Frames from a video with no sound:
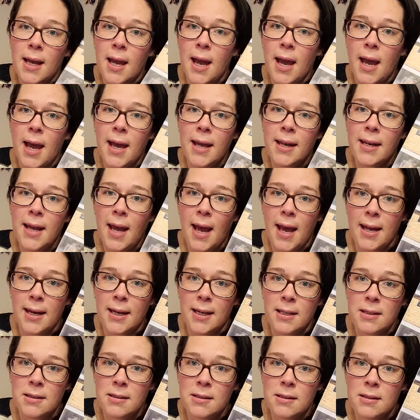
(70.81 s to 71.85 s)
and
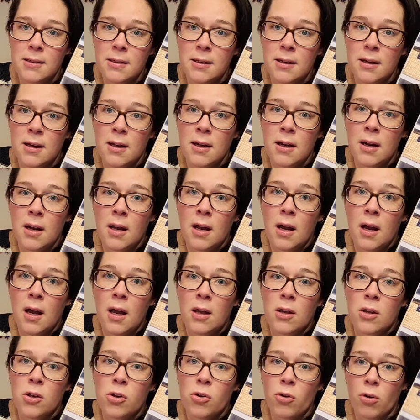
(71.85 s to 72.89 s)
edit
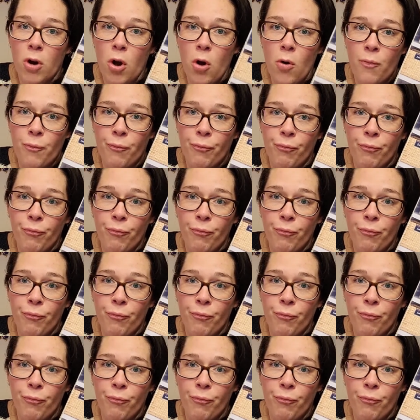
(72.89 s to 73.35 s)
your home.